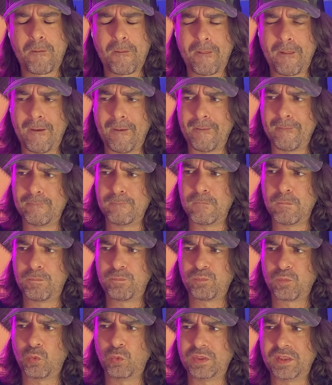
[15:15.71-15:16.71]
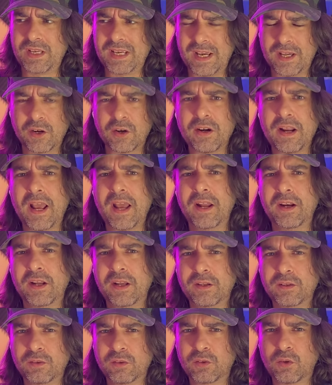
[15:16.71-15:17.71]
With the internet
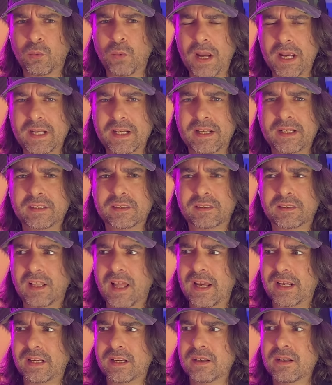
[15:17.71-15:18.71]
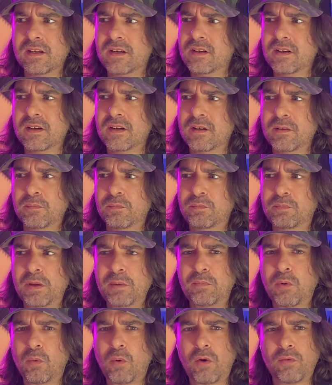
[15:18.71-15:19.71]
and the way it is, like,
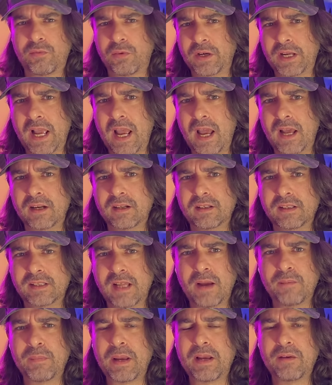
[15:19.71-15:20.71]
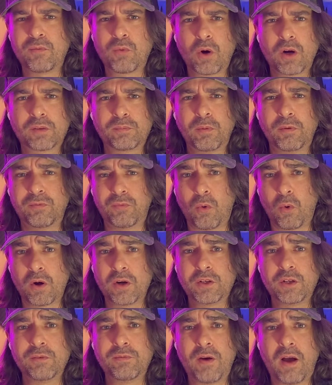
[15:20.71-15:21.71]
people won't forget. That may have worked before in
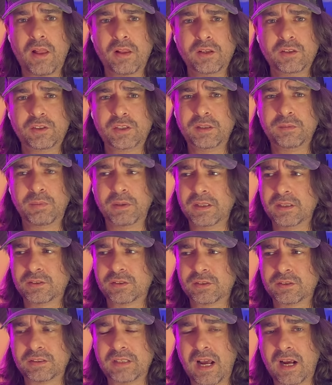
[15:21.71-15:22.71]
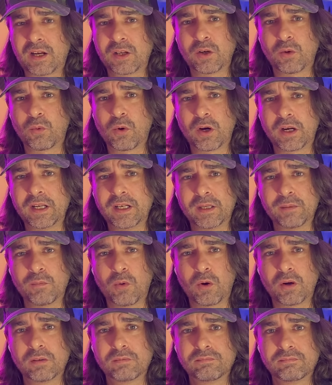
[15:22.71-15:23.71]
ufology, but it's just not going to work anymore.